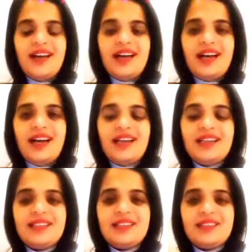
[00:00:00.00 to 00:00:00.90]

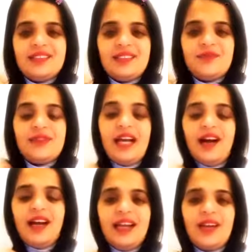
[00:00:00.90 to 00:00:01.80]
And uh,
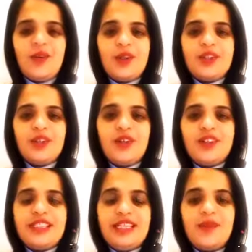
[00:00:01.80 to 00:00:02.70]
yeah, and I got your
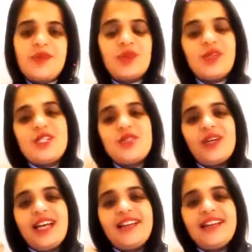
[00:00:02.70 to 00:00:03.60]
DMs also,
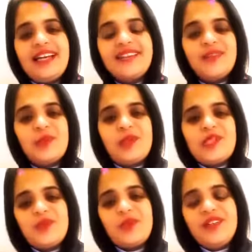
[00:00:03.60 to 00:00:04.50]
and I like them
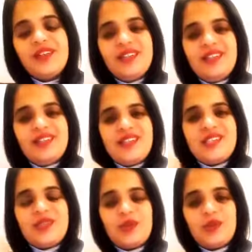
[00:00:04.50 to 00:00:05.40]
also.
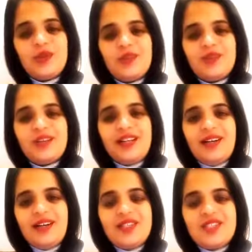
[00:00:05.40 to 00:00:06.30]
So,
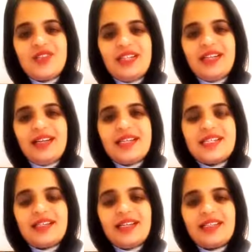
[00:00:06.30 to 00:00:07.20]
yeah, it's really nice
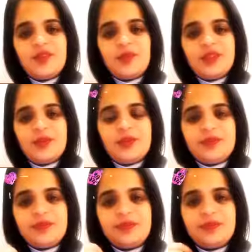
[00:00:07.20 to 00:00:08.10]
connecting with you.
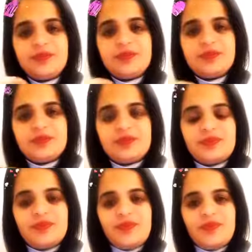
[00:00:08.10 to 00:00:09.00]

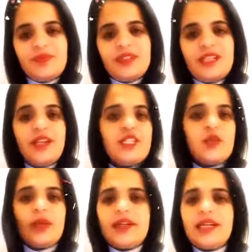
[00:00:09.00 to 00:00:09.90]
So, I was
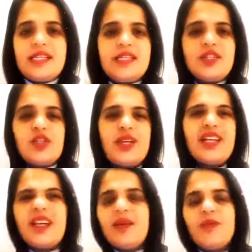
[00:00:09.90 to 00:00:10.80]
just wondering, I said, should I
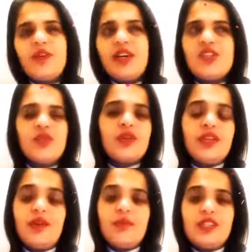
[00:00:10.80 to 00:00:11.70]
come or I shouldn't
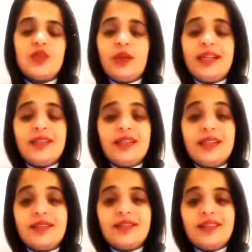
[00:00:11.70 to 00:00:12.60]
come? It's quite
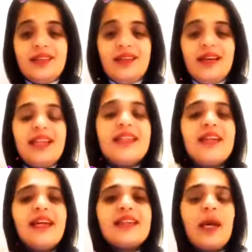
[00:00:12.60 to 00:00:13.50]
late and then
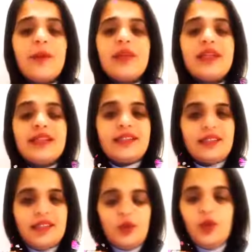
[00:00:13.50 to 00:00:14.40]
I'd come on that
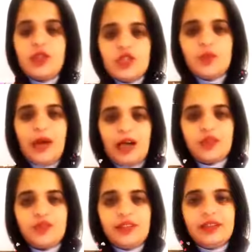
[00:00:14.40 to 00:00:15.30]
uh, you're also part
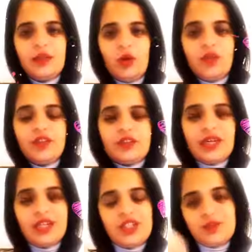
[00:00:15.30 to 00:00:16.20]
of it, the law of
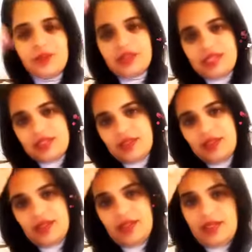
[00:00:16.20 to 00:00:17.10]
attraction person.
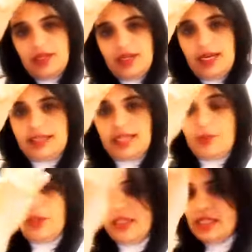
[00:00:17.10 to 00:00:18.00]
I'd come
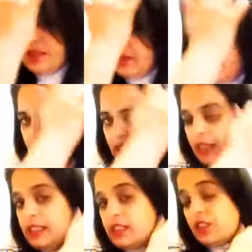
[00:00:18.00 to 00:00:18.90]
on his uh,
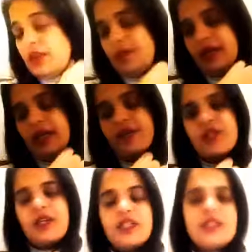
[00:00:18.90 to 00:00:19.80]
Instagram live,
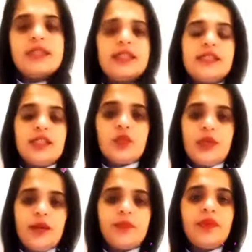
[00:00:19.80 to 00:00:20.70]
so I was just listening to
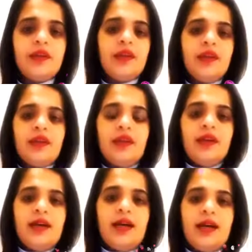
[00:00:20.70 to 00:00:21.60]
him,
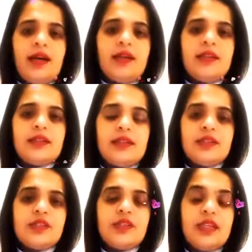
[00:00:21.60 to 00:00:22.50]
and
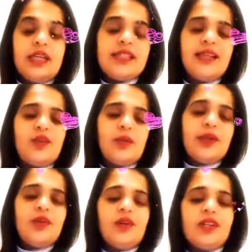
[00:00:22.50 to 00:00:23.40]
uh, so then I was like, oh
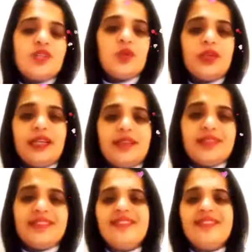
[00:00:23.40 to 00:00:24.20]
my god, it's so late.